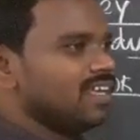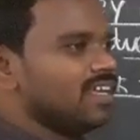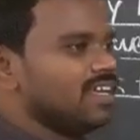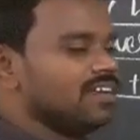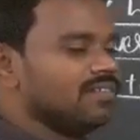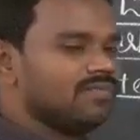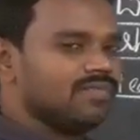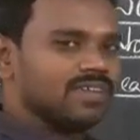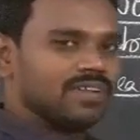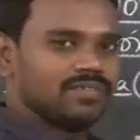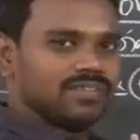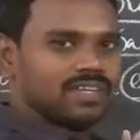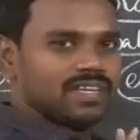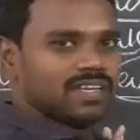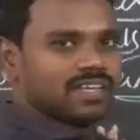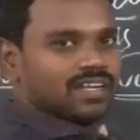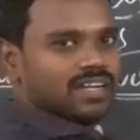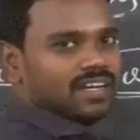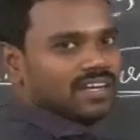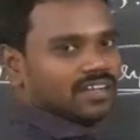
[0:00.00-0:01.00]
every
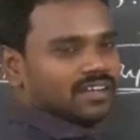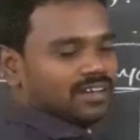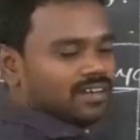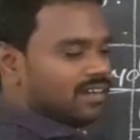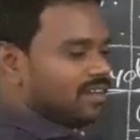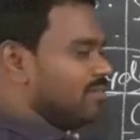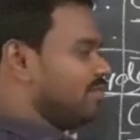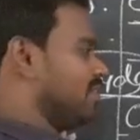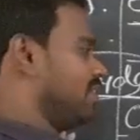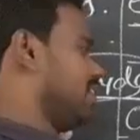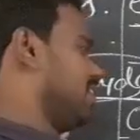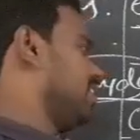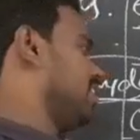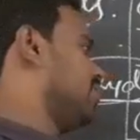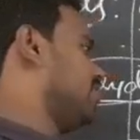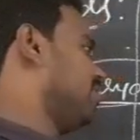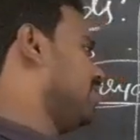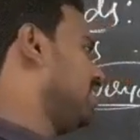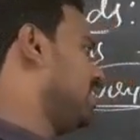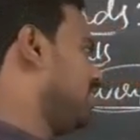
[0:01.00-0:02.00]
week and
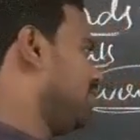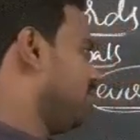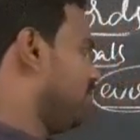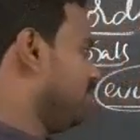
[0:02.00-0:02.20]
every